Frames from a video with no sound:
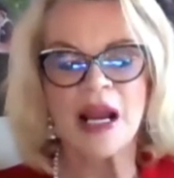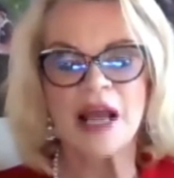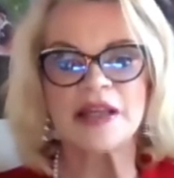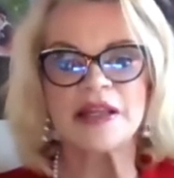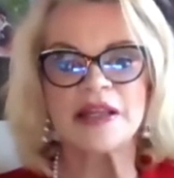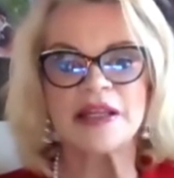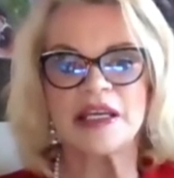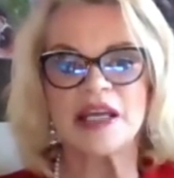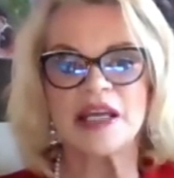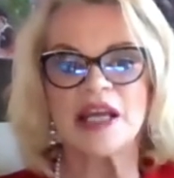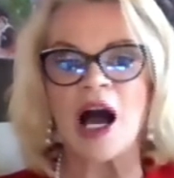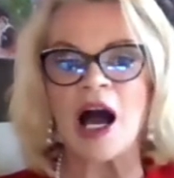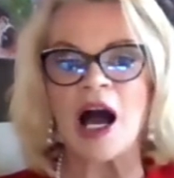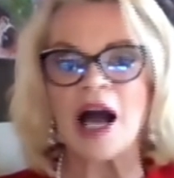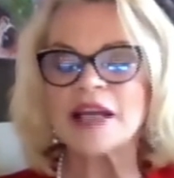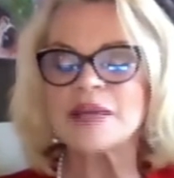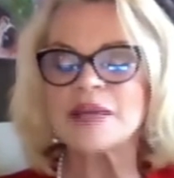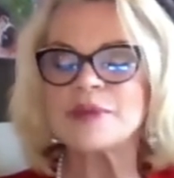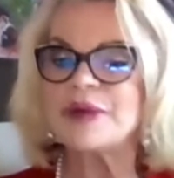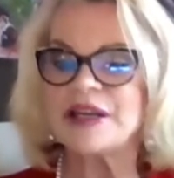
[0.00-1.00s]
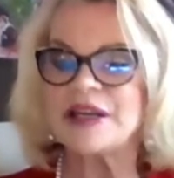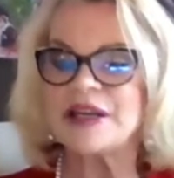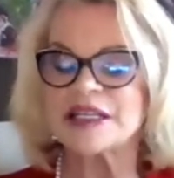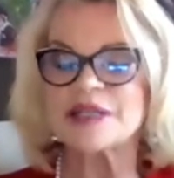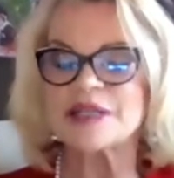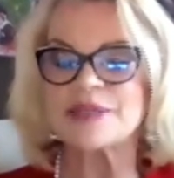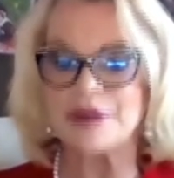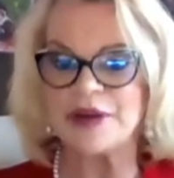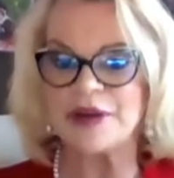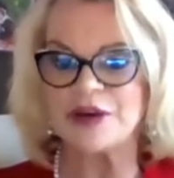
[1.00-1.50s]
the occupant
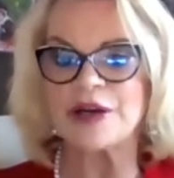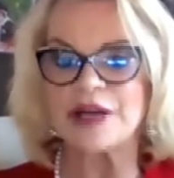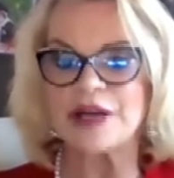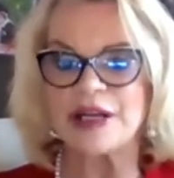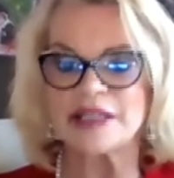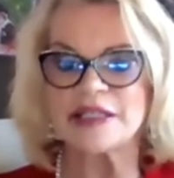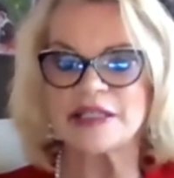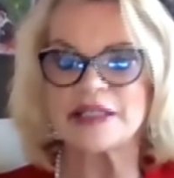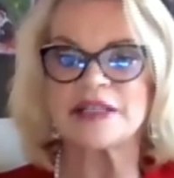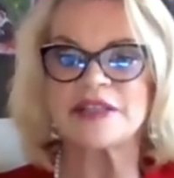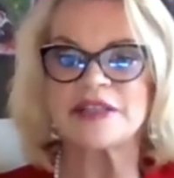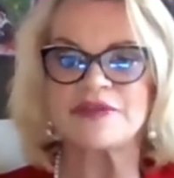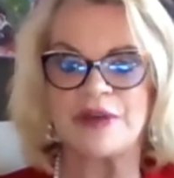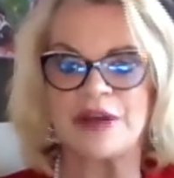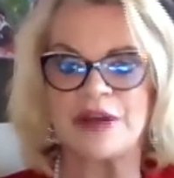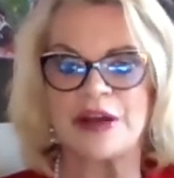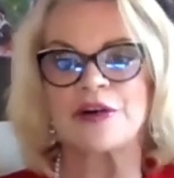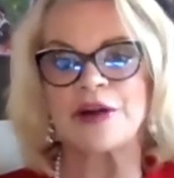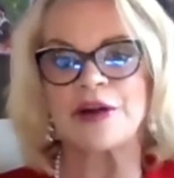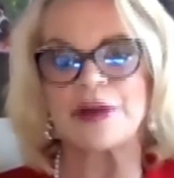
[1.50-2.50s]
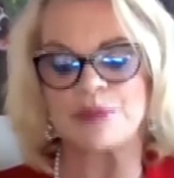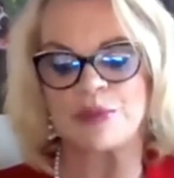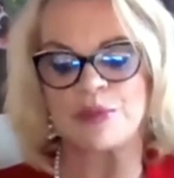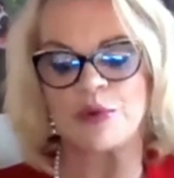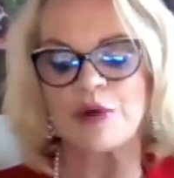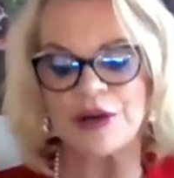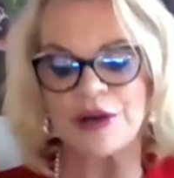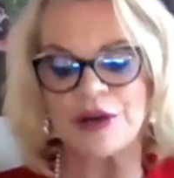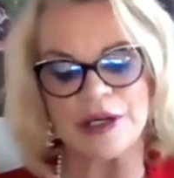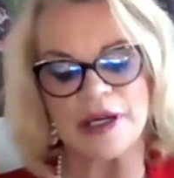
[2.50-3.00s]
experience is very
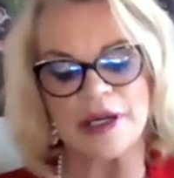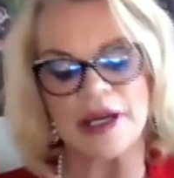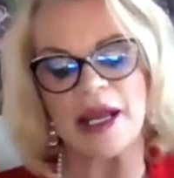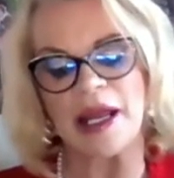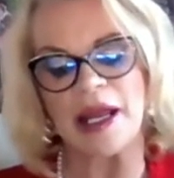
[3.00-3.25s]
important.